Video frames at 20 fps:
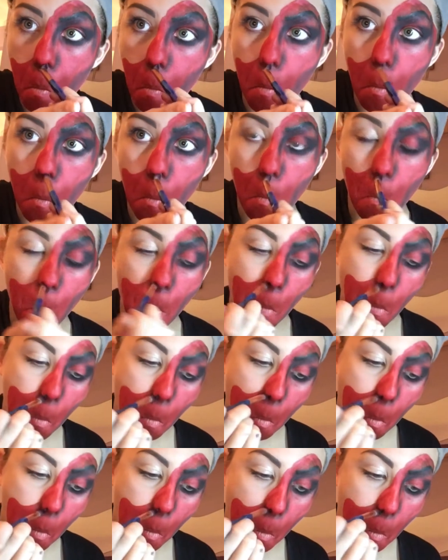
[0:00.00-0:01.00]
Make sure you're
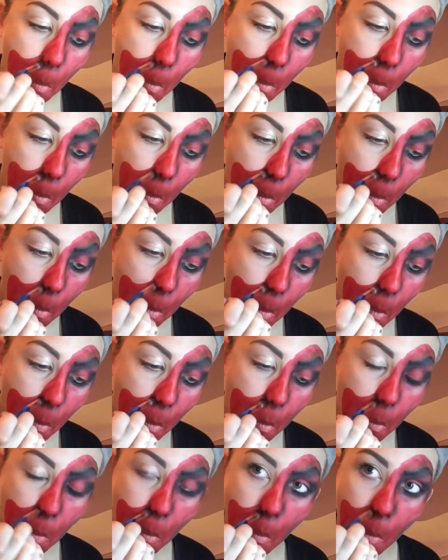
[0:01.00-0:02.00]
getting in the creases and
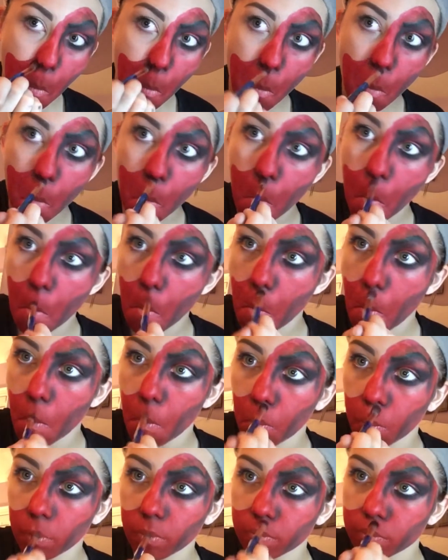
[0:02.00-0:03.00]
everything just to make
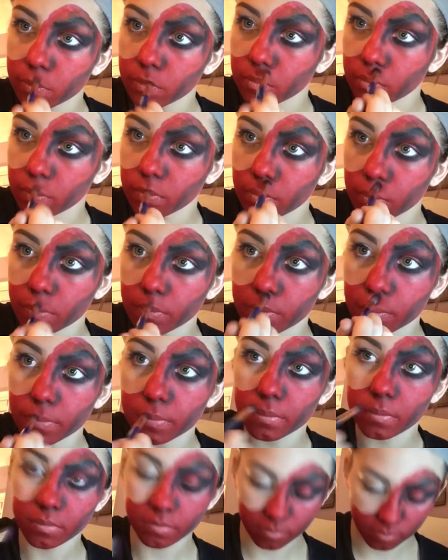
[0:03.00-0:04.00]
sure you can see
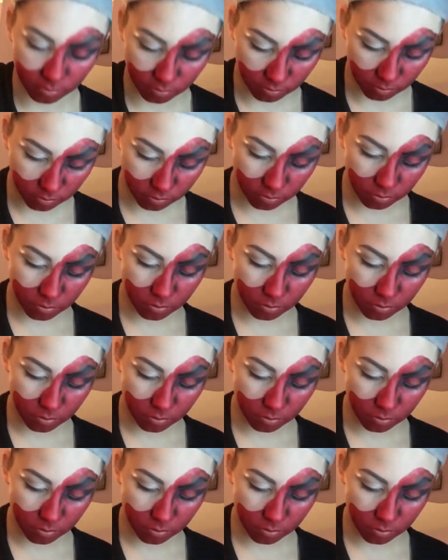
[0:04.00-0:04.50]
the difference.